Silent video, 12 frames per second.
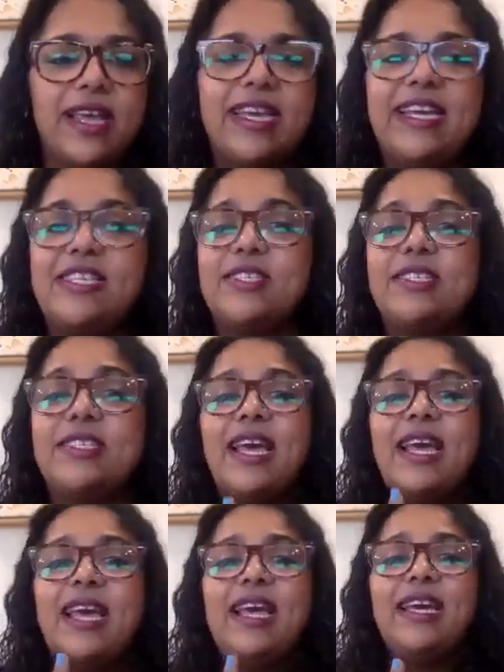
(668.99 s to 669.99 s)
Like he just,
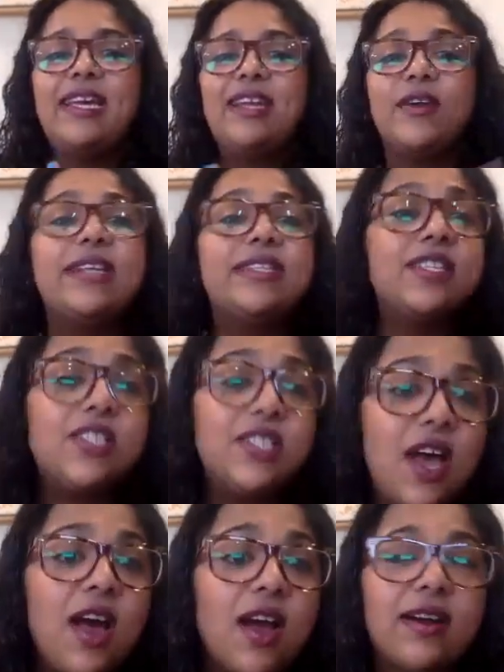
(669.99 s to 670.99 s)
you know, he's a
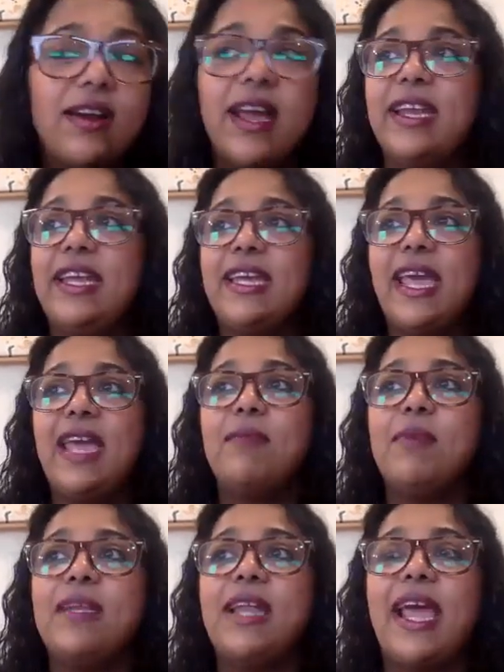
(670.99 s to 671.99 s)
star, and he
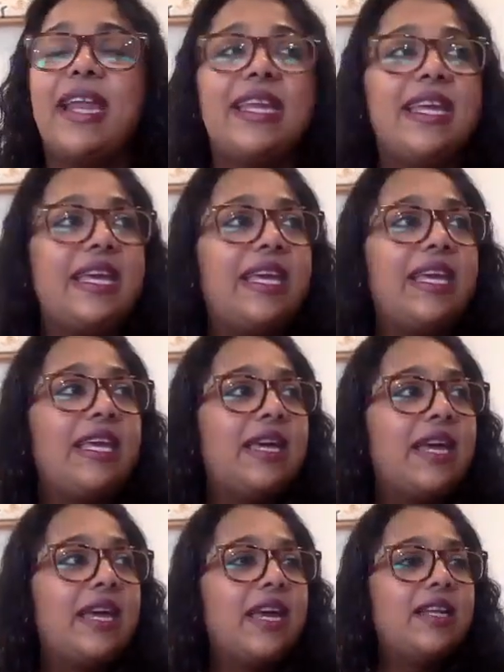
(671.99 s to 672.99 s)
came in and
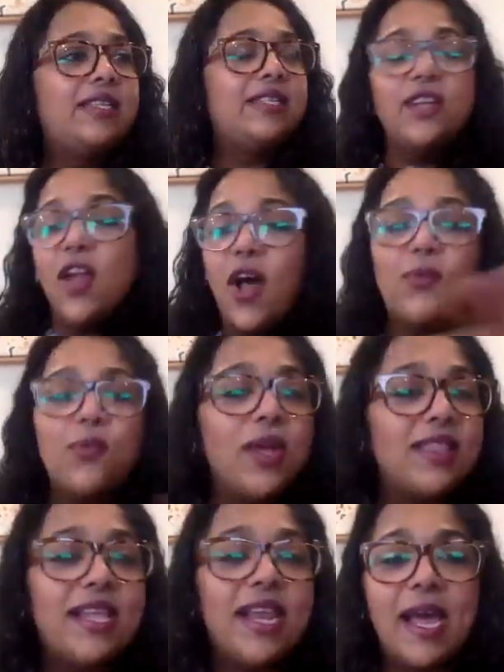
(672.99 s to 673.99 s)
he did not
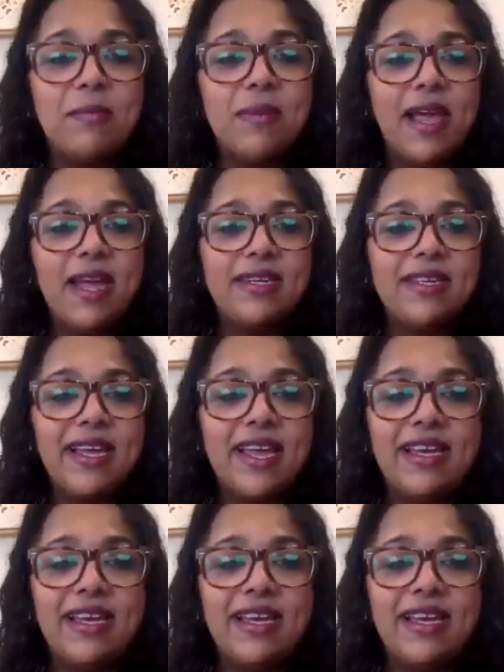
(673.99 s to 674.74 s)
want the limelight,